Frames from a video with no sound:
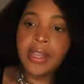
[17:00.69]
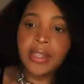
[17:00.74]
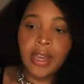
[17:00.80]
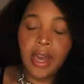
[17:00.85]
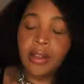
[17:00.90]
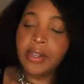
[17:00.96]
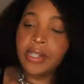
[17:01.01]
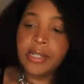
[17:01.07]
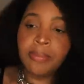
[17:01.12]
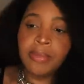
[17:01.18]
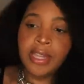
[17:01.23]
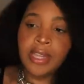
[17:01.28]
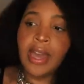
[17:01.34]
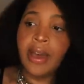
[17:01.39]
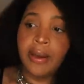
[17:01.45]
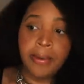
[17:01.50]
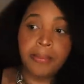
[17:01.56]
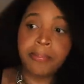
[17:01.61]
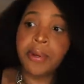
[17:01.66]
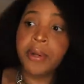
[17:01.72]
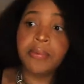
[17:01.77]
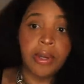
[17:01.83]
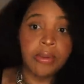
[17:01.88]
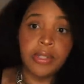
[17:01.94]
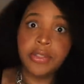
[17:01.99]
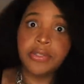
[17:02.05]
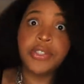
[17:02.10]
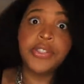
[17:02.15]
And y'all need to be out
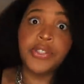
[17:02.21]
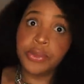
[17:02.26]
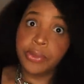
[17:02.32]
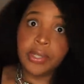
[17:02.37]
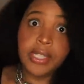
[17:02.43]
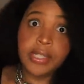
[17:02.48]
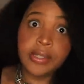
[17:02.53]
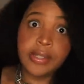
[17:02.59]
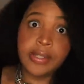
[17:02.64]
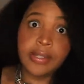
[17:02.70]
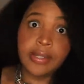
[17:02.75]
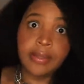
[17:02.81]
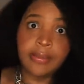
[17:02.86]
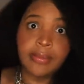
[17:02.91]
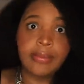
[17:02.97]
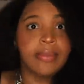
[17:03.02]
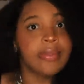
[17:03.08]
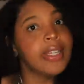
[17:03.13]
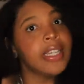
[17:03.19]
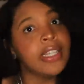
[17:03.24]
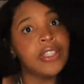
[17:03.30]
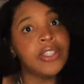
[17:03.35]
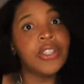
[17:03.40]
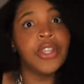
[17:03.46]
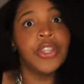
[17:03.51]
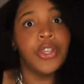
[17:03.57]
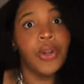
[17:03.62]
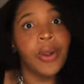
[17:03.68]
paroling the streets. It's
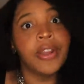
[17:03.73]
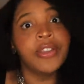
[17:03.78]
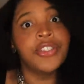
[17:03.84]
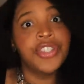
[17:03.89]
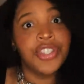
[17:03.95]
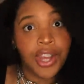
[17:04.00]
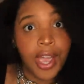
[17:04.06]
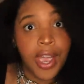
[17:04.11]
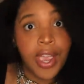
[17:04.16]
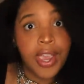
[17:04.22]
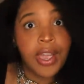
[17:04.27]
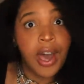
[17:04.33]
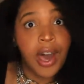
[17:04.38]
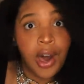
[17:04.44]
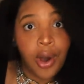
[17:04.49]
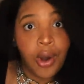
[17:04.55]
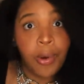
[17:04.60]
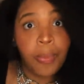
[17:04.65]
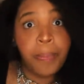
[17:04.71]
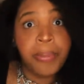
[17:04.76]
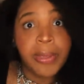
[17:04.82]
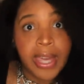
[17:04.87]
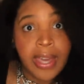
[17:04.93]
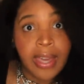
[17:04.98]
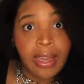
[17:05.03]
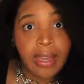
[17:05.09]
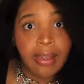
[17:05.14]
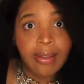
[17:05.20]
your
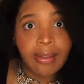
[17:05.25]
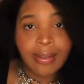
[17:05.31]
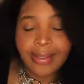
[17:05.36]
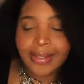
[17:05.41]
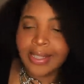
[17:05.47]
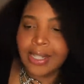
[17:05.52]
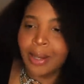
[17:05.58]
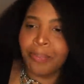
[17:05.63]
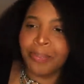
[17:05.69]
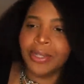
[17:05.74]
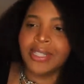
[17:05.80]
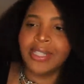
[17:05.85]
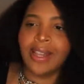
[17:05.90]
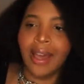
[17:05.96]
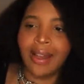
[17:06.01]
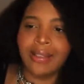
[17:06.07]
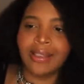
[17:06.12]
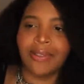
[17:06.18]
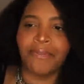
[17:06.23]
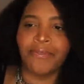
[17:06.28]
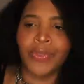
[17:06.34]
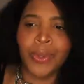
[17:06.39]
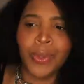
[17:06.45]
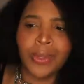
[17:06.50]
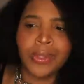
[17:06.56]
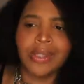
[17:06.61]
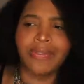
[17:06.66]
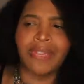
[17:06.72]
J-O-B to protect the
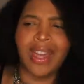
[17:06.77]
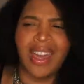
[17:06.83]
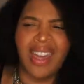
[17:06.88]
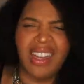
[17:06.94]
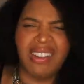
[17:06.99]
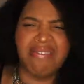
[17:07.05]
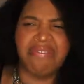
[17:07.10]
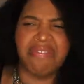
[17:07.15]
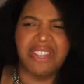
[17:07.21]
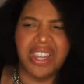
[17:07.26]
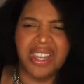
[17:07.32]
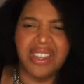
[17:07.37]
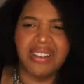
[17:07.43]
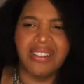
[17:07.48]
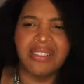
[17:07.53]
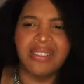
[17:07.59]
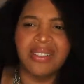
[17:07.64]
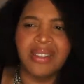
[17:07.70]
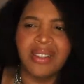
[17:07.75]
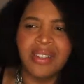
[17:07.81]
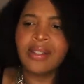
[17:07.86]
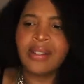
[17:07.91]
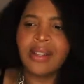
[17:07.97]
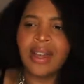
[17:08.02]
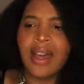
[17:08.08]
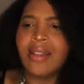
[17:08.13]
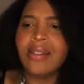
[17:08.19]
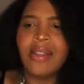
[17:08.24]
fools of Haddonfield.
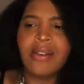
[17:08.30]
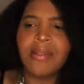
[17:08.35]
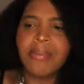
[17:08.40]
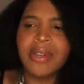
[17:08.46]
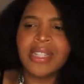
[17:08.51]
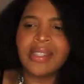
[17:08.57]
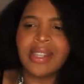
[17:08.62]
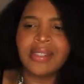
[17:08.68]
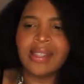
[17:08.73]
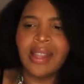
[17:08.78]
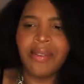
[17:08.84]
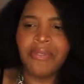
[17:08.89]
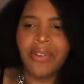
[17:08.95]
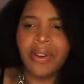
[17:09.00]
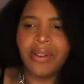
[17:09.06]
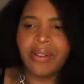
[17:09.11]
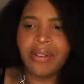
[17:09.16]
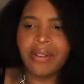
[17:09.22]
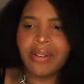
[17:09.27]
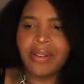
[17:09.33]
How long must they suffer?